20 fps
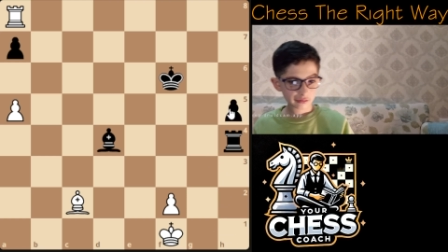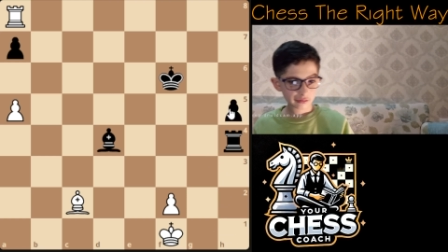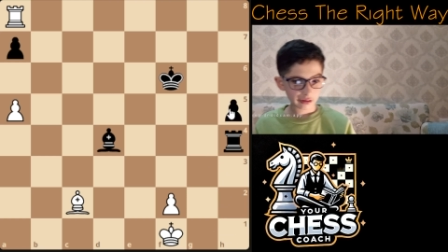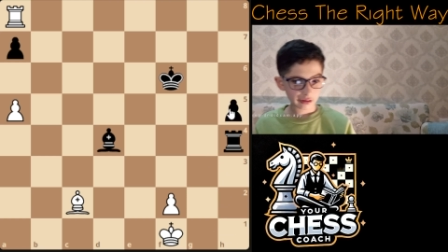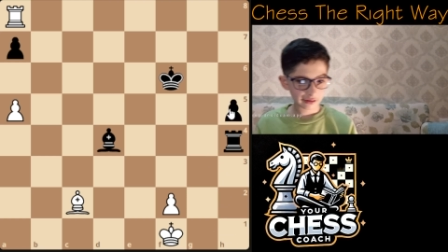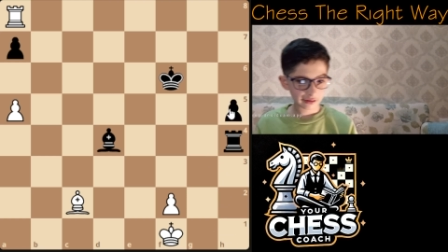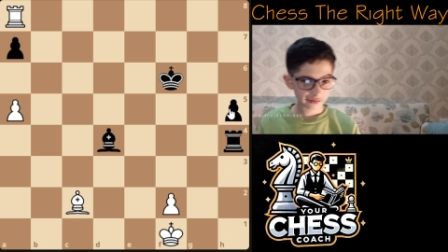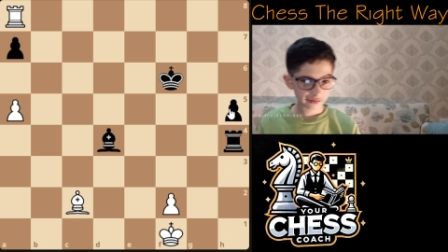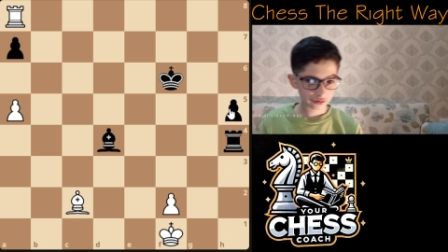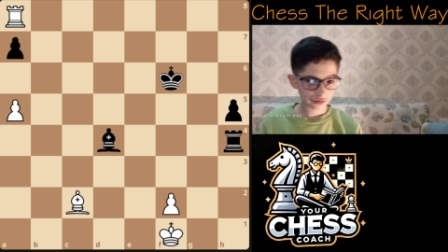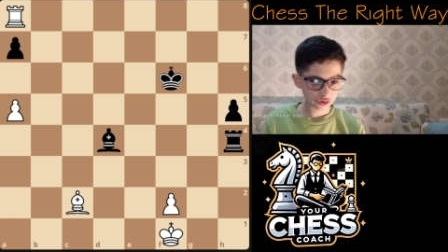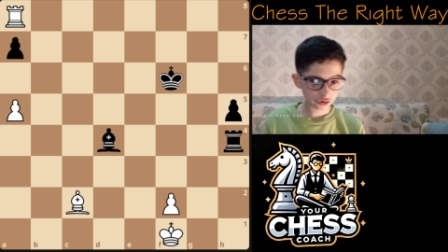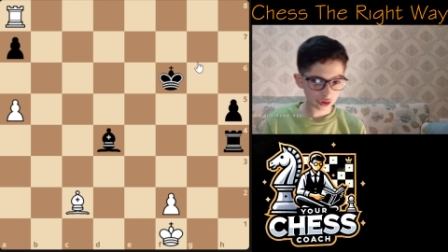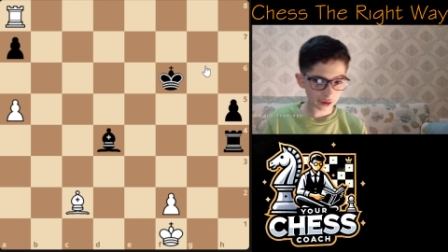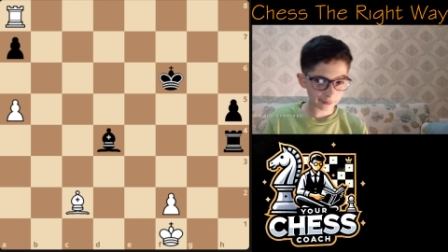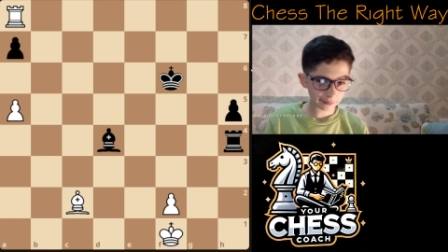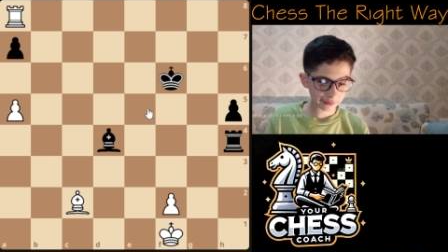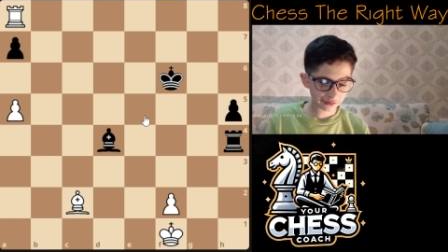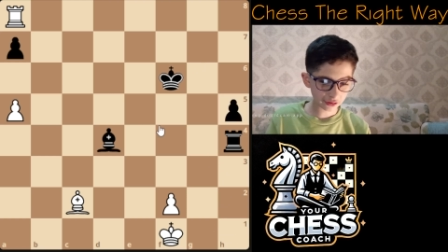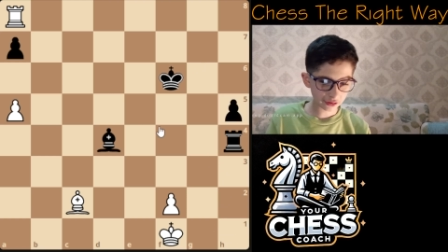and the
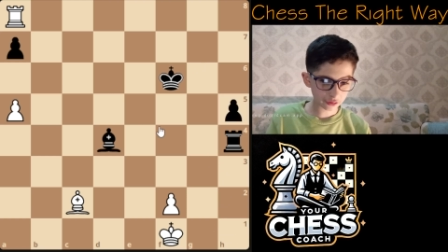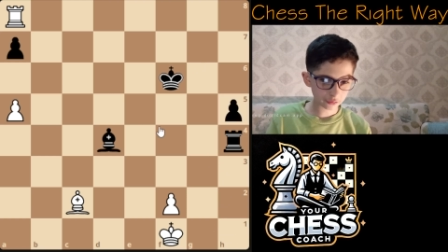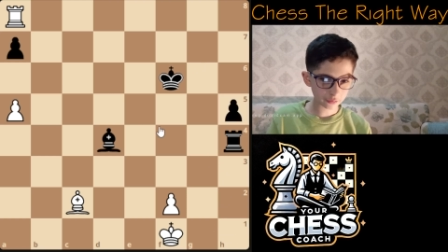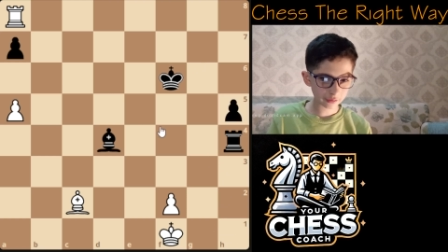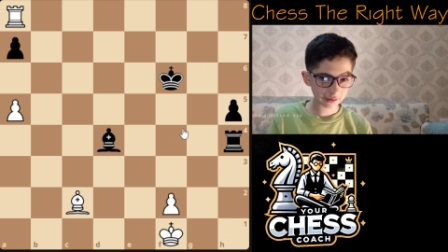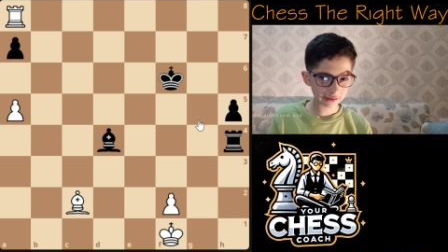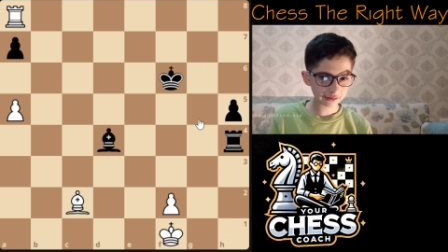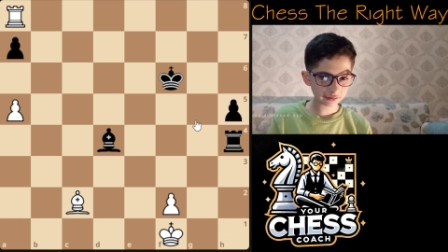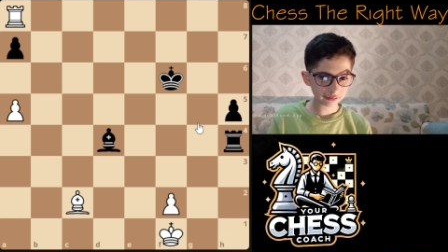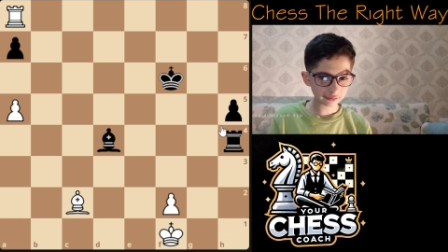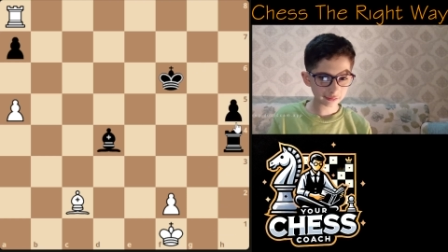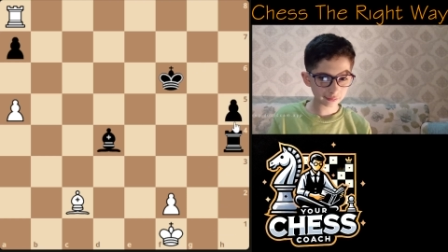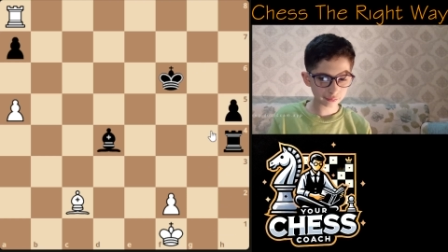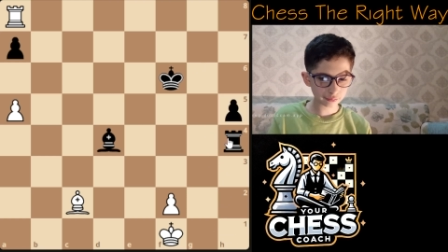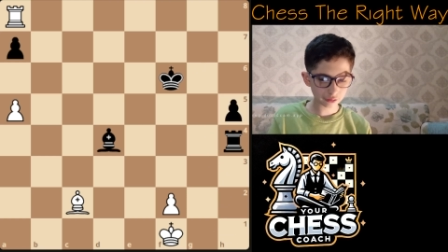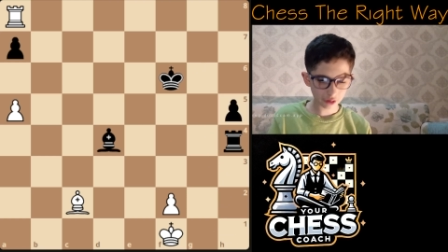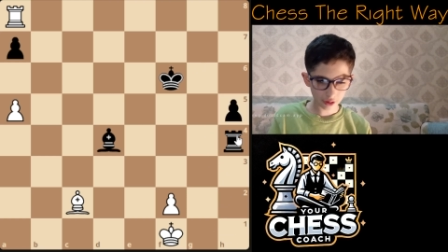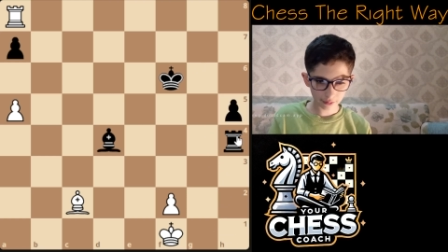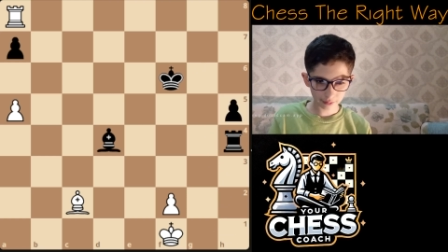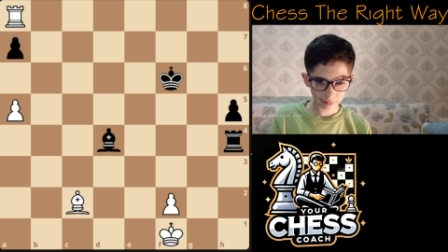job is the queen,
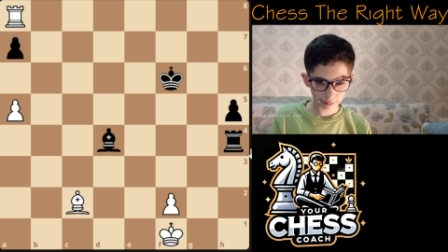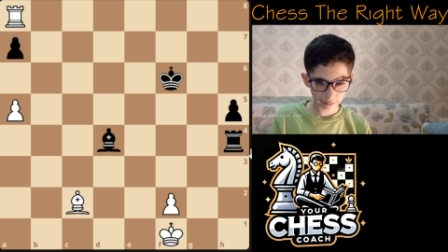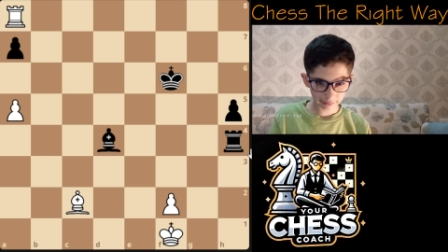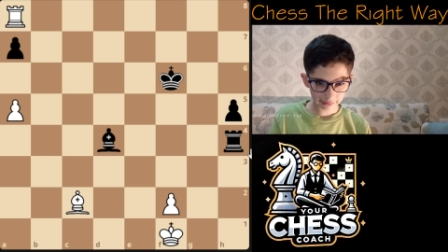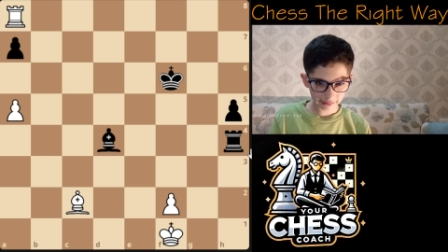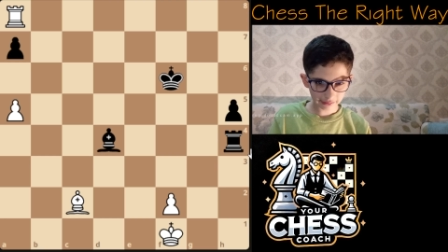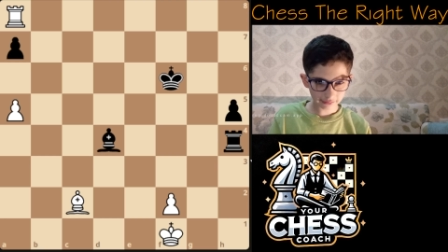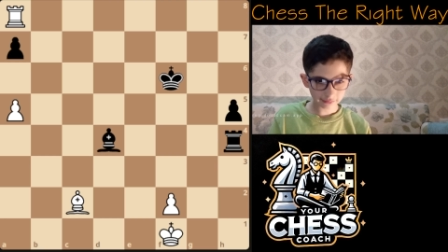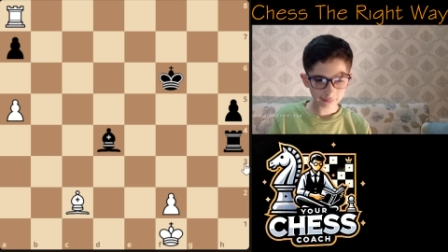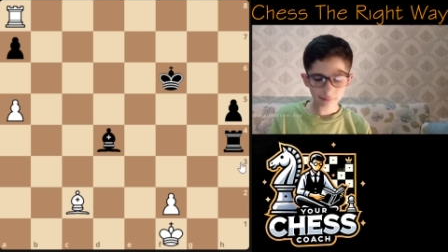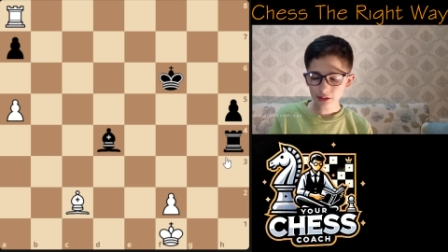probably.